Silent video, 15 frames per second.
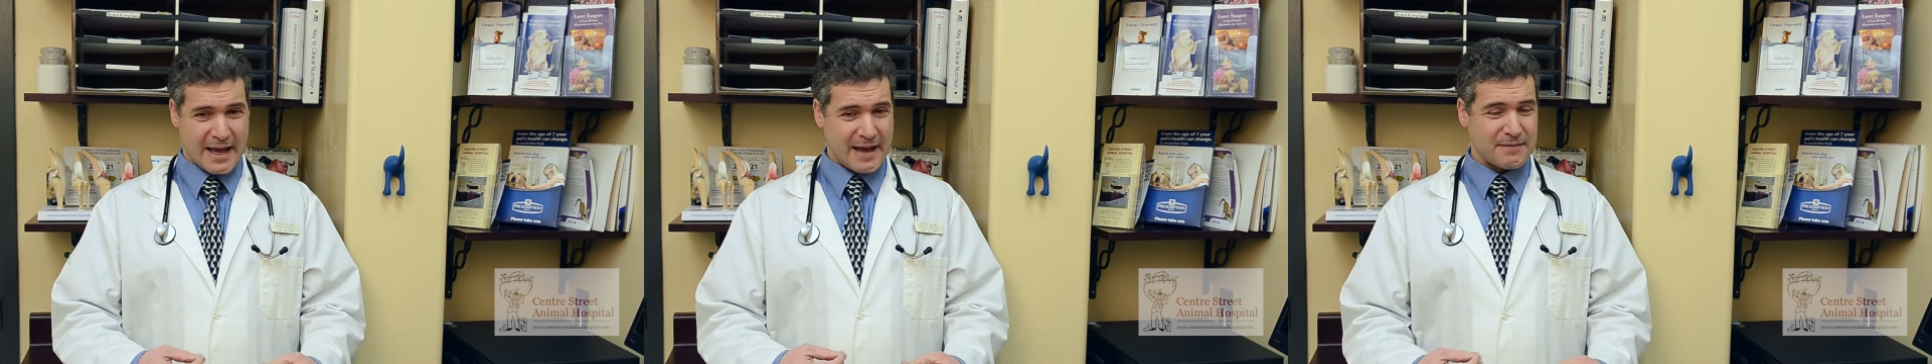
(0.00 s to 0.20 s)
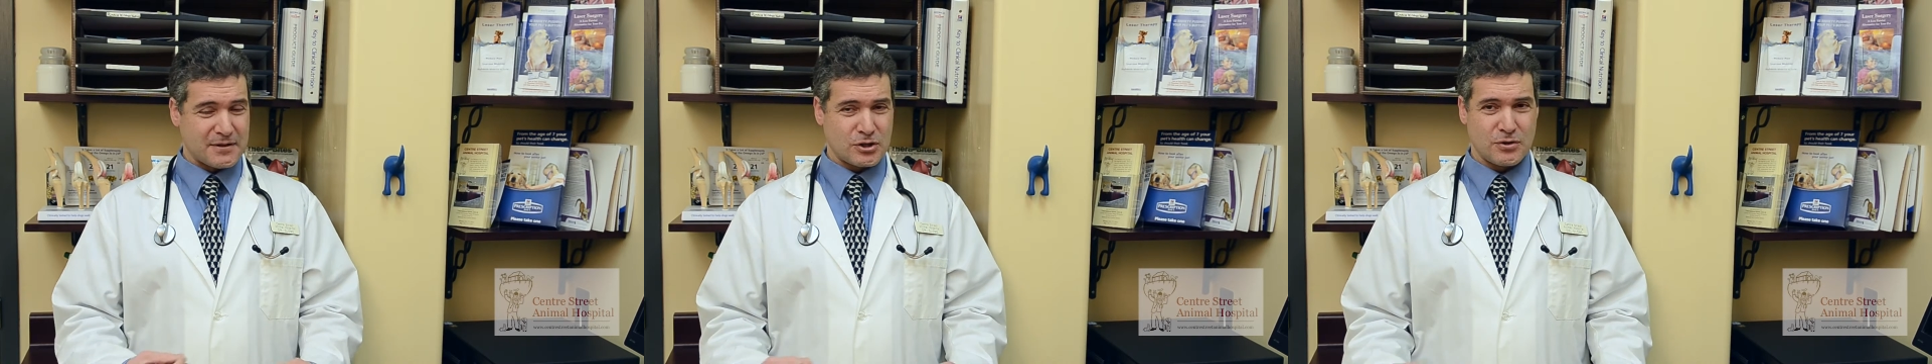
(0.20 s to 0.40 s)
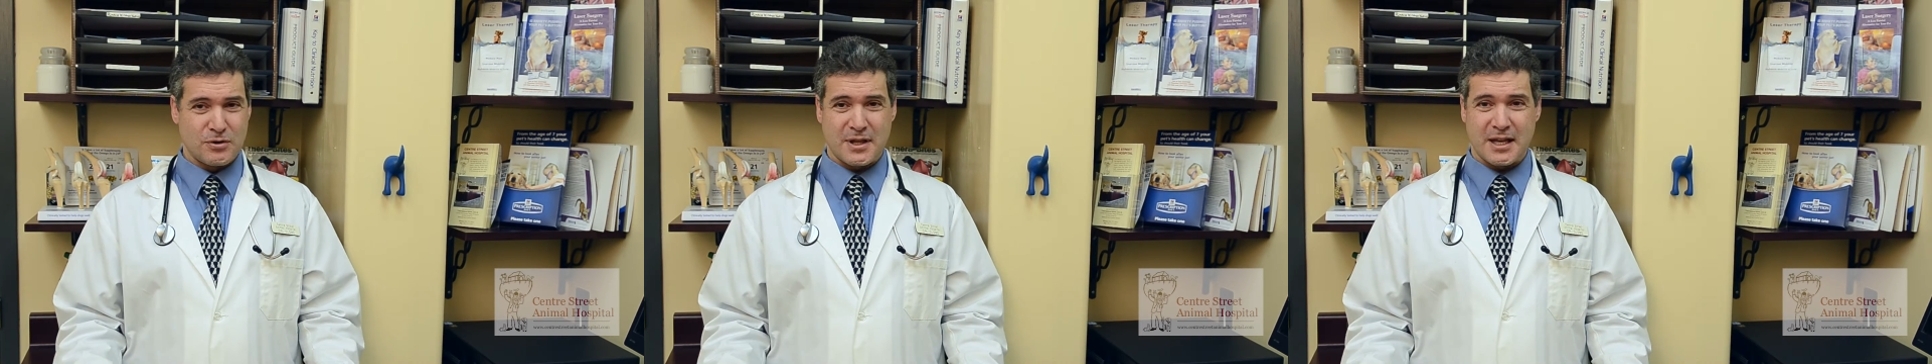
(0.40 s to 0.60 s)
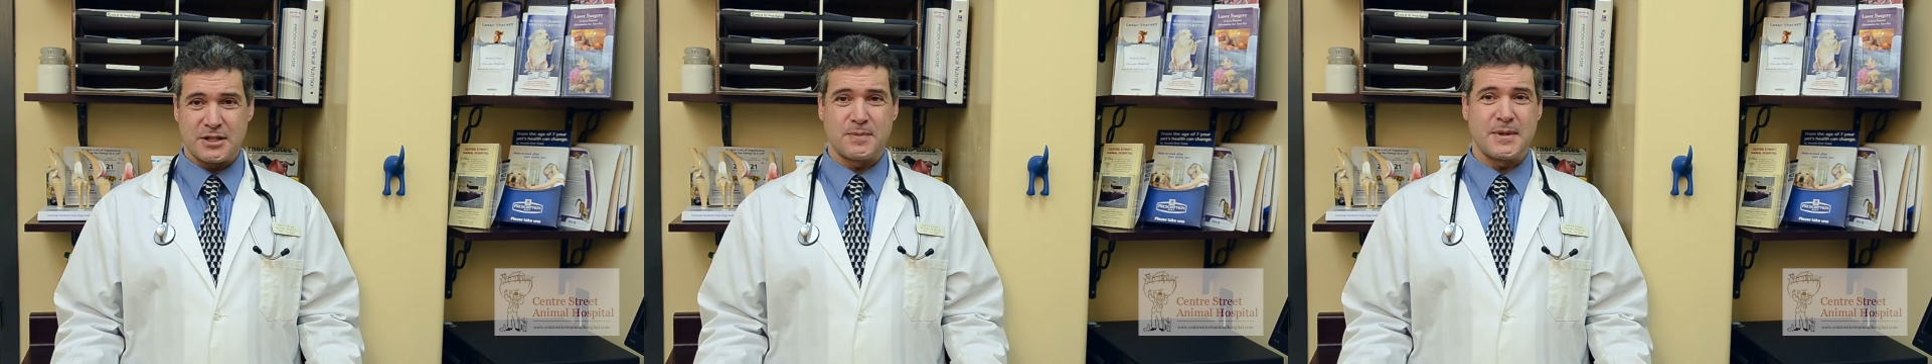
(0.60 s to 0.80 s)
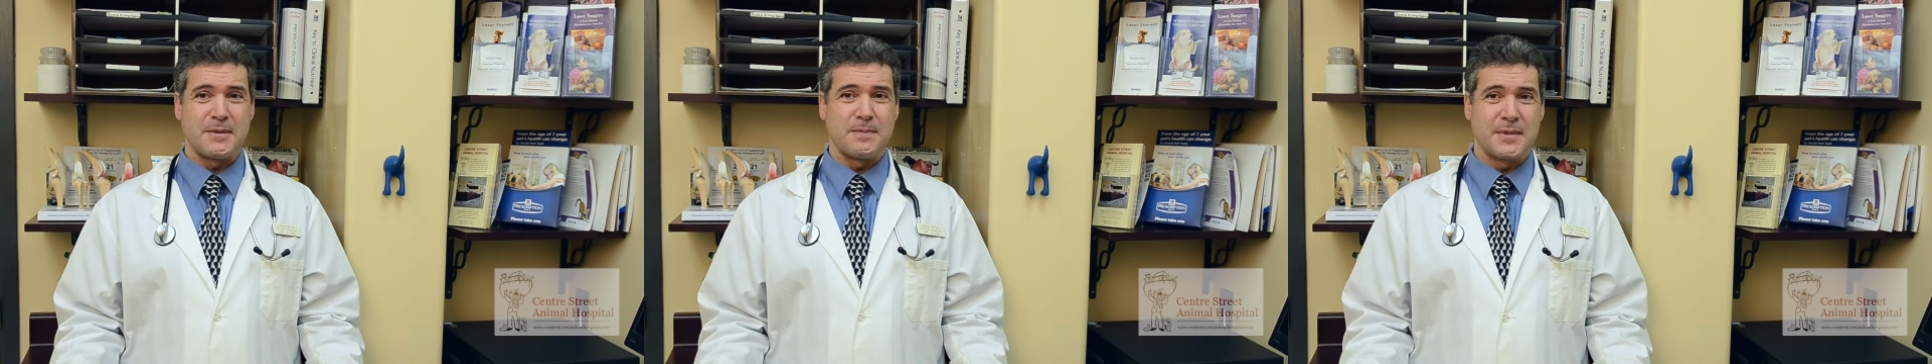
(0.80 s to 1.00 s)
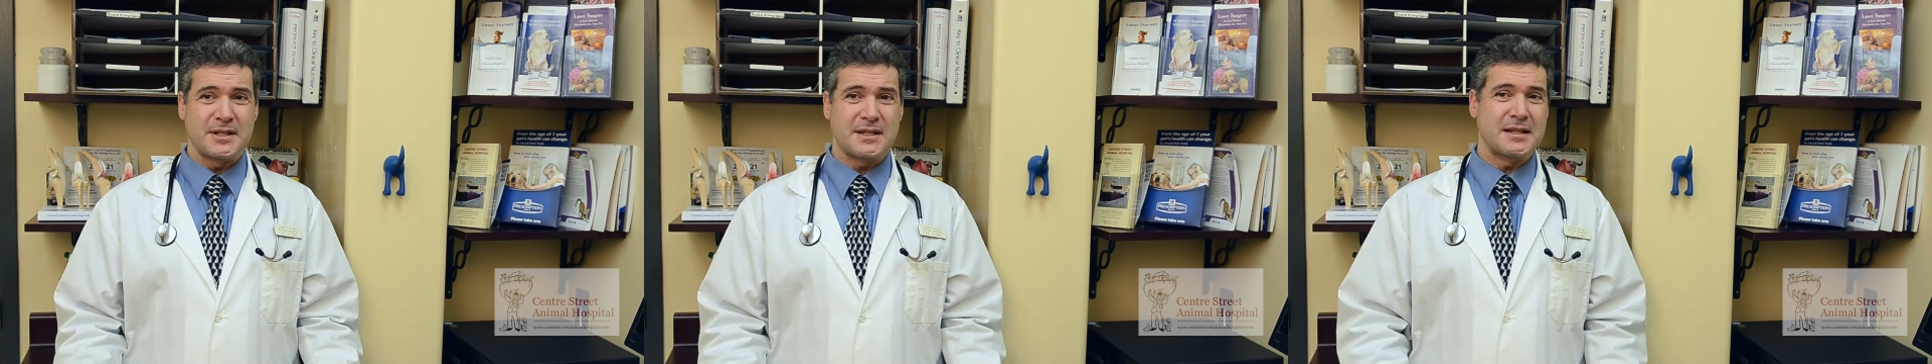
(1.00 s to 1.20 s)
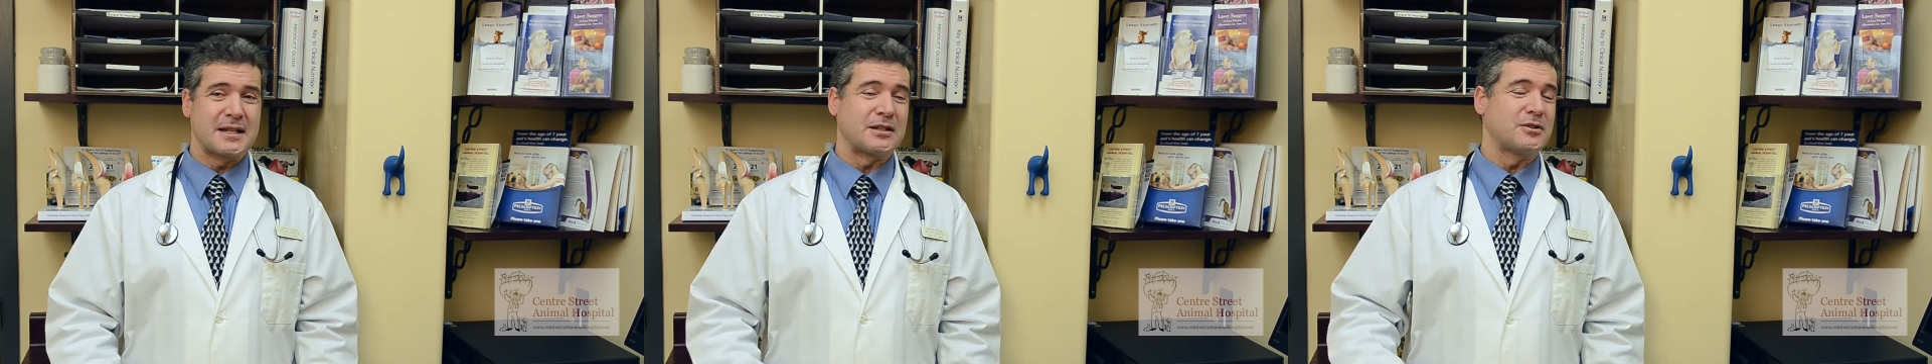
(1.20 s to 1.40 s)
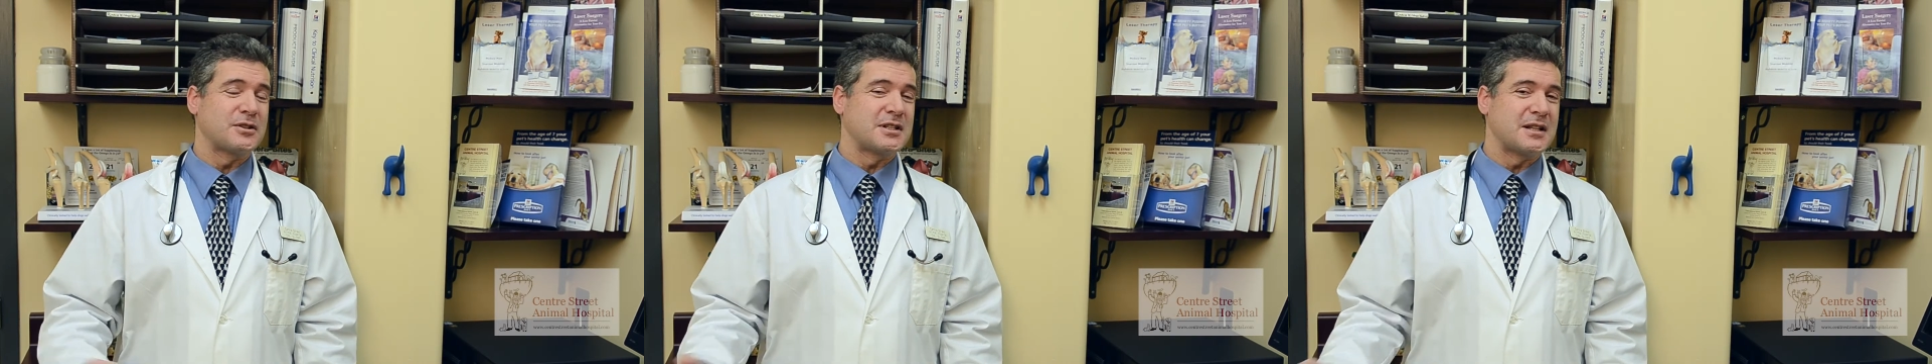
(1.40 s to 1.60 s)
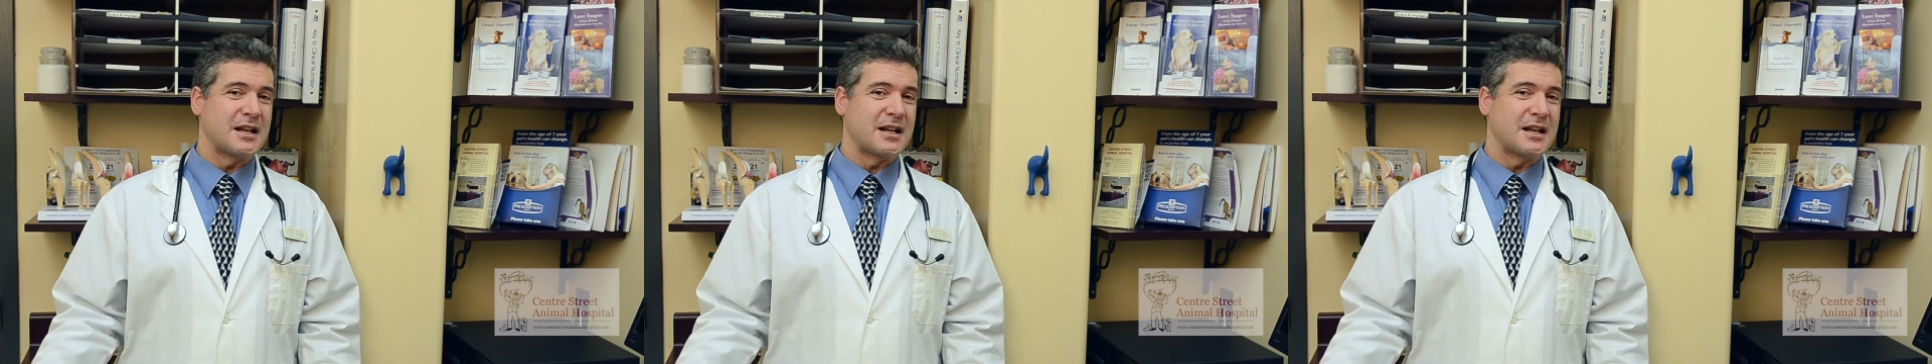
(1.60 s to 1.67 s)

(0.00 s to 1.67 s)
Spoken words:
have a tooth that's been missing that looks